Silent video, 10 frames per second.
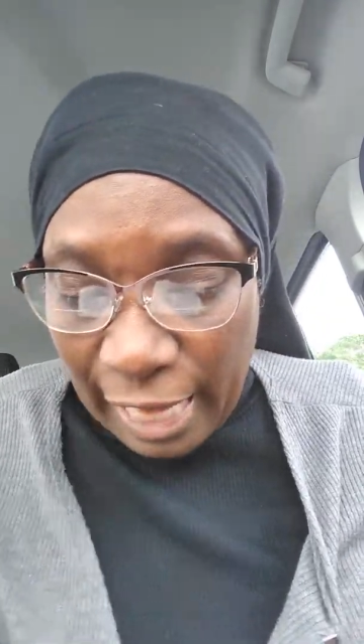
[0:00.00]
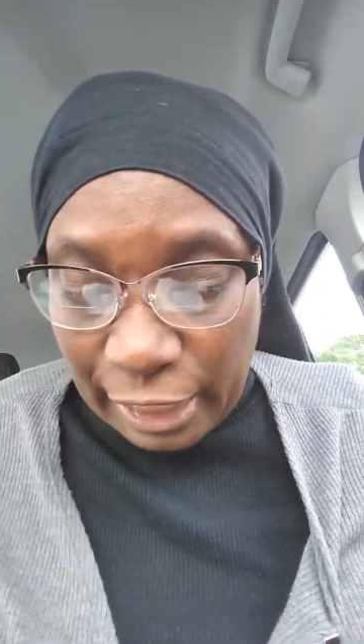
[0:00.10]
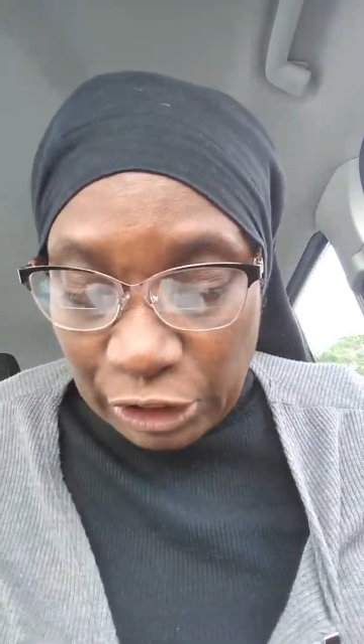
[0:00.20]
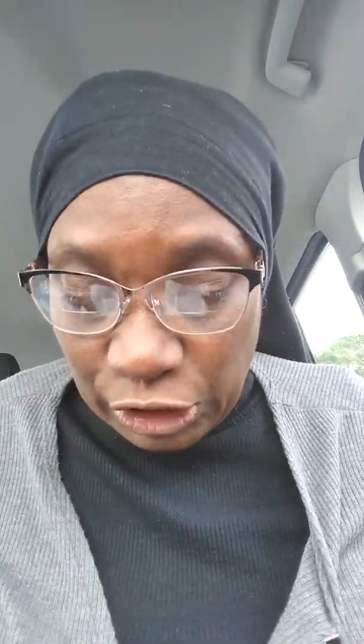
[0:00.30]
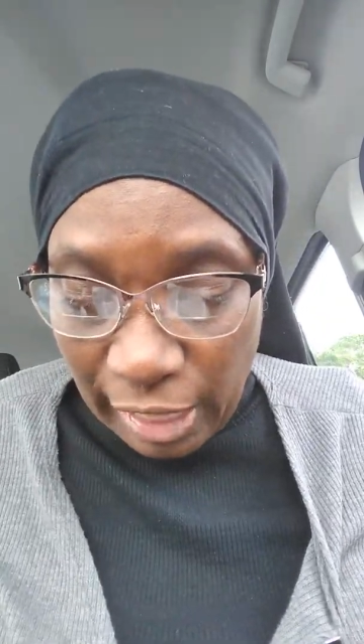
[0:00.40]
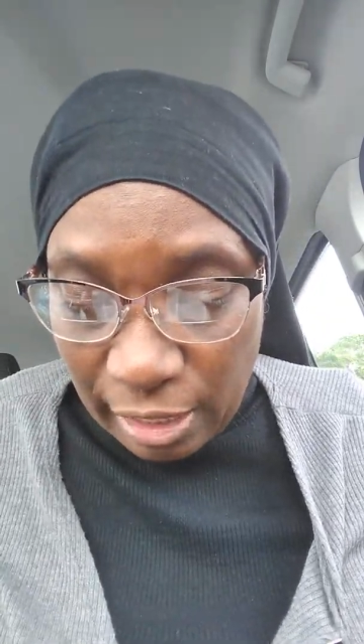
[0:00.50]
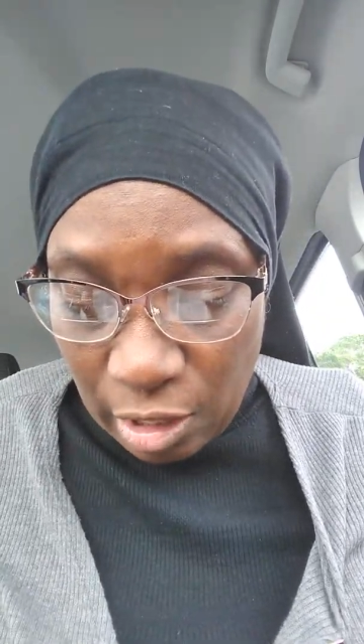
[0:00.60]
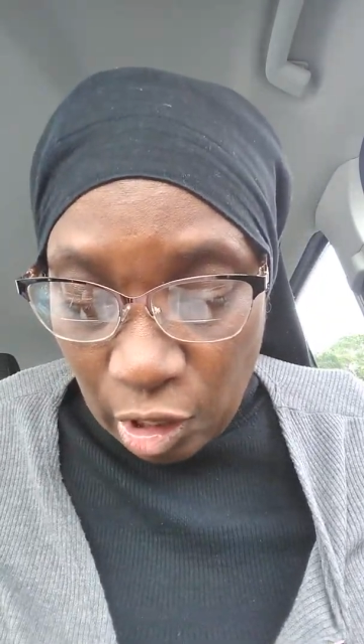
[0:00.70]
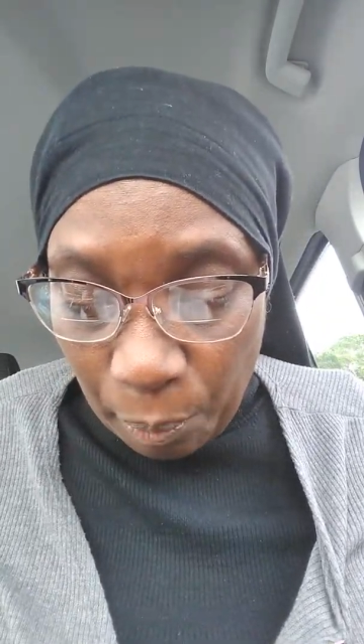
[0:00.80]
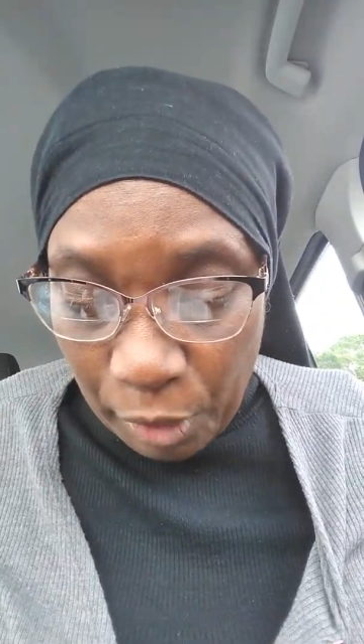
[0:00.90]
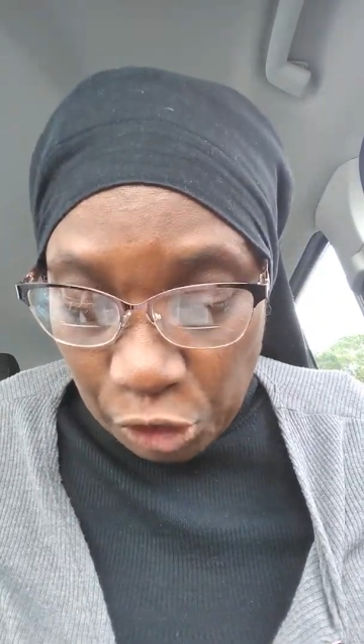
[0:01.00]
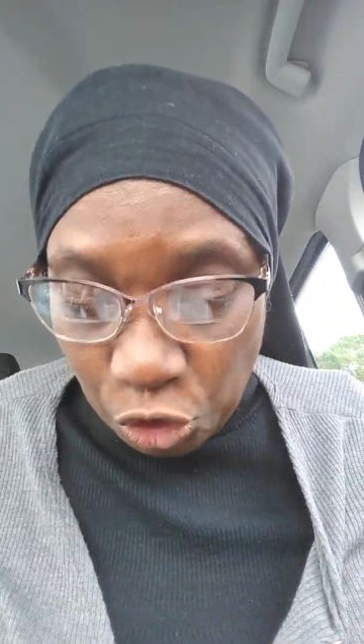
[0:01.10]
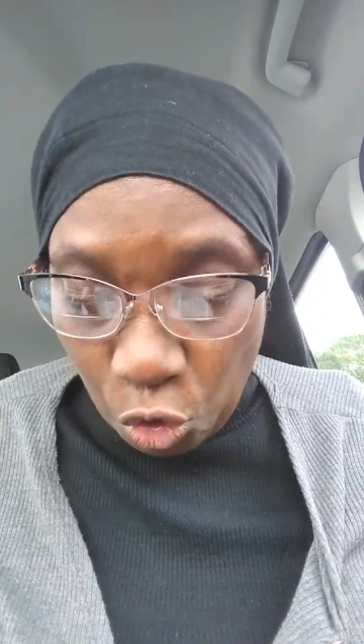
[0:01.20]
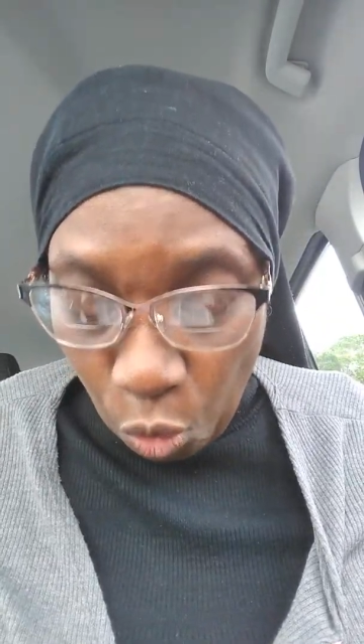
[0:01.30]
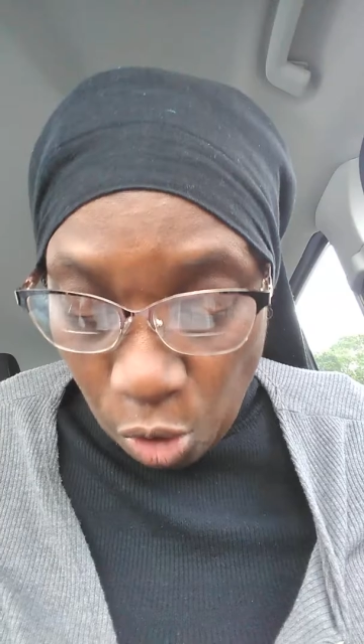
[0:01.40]
and take up his
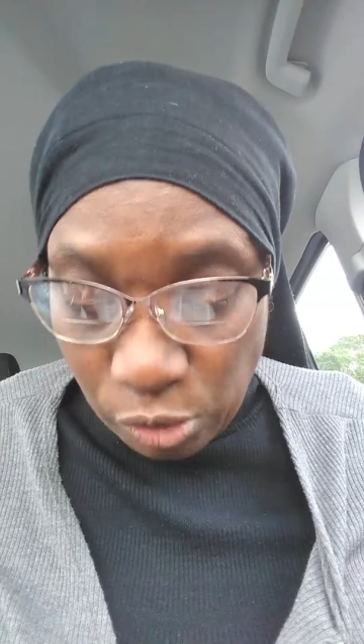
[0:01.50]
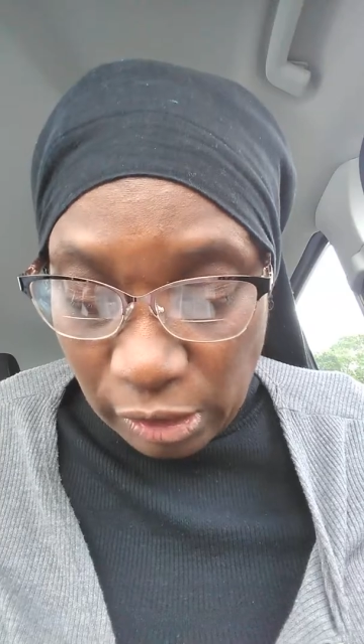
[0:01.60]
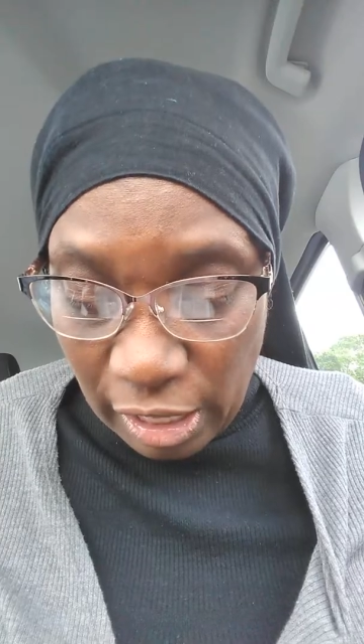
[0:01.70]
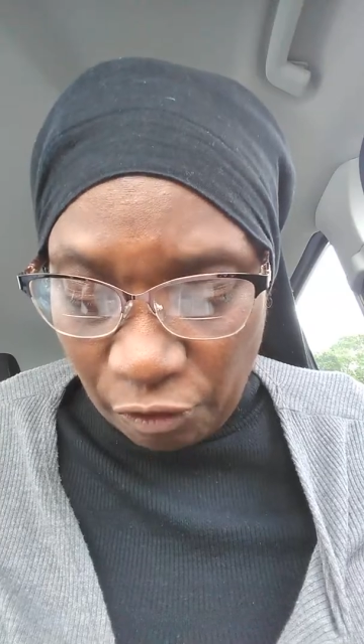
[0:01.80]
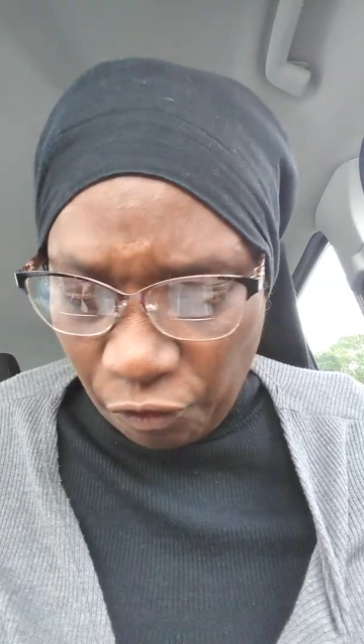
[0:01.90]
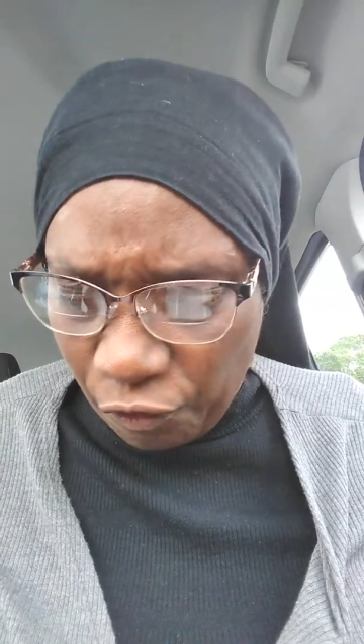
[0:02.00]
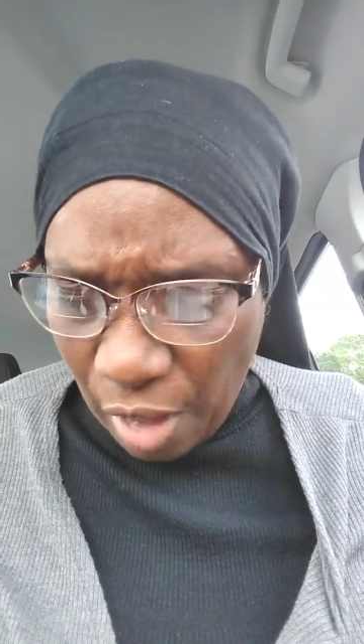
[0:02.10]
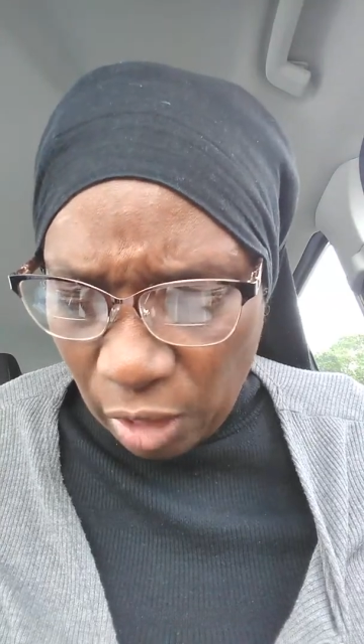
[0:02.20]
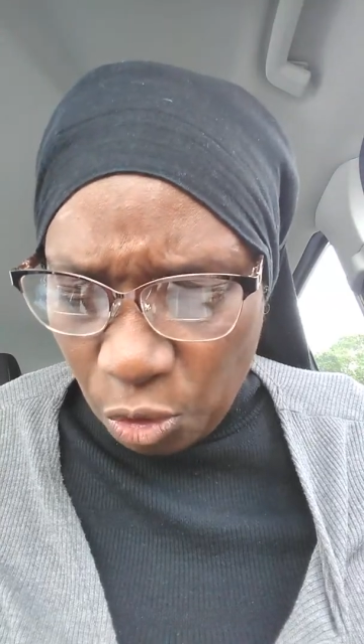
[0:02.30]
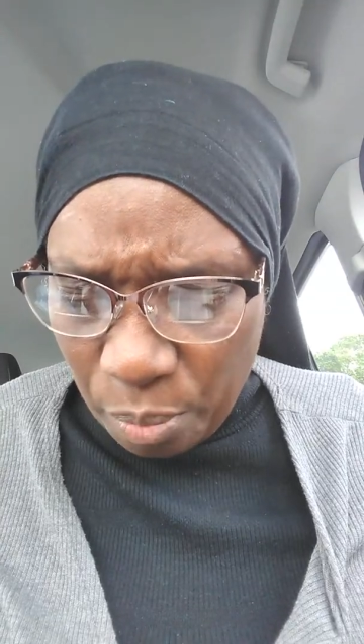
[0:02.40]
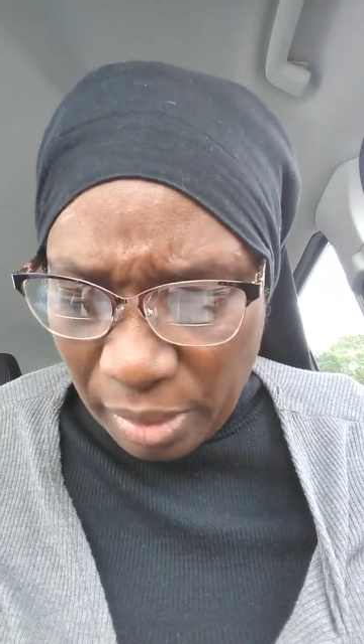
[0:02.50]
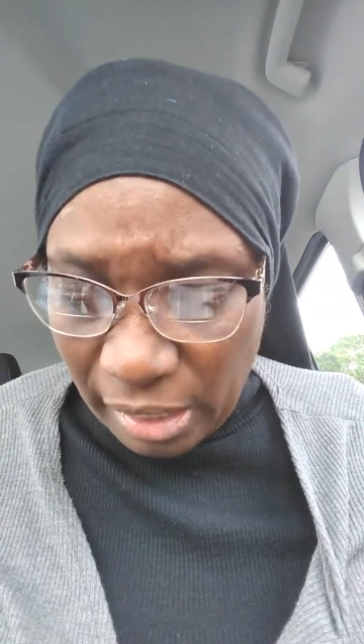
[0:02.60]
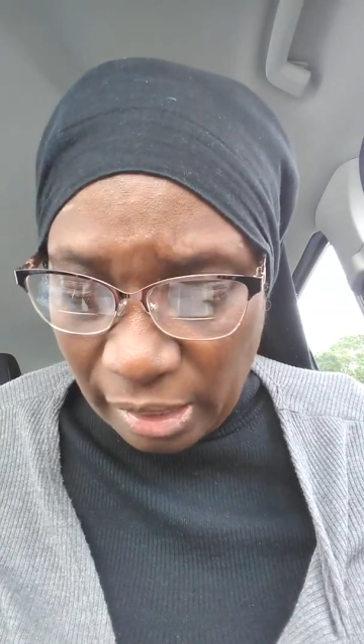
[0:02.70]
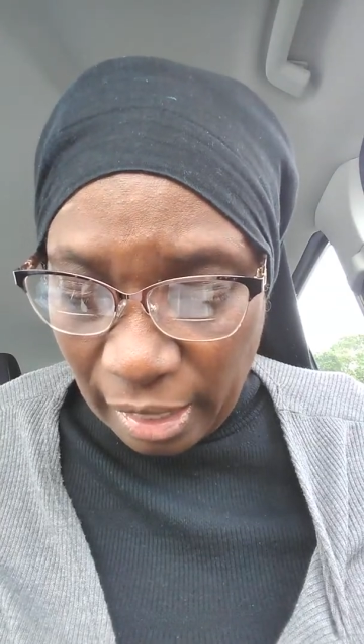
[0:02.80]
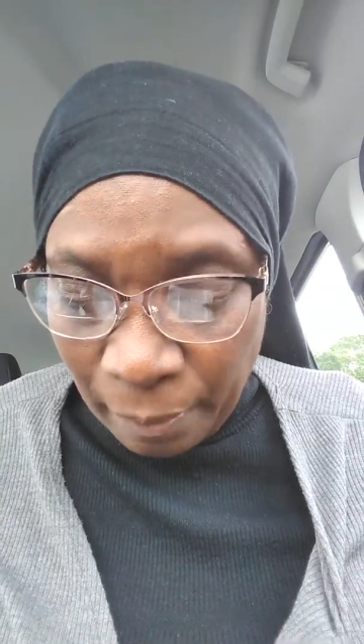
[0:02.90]
cross and follow
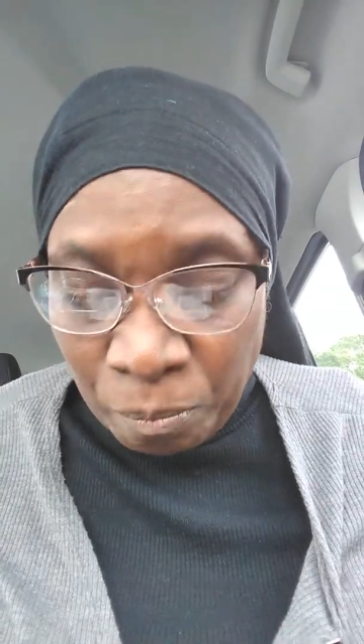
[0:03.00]
me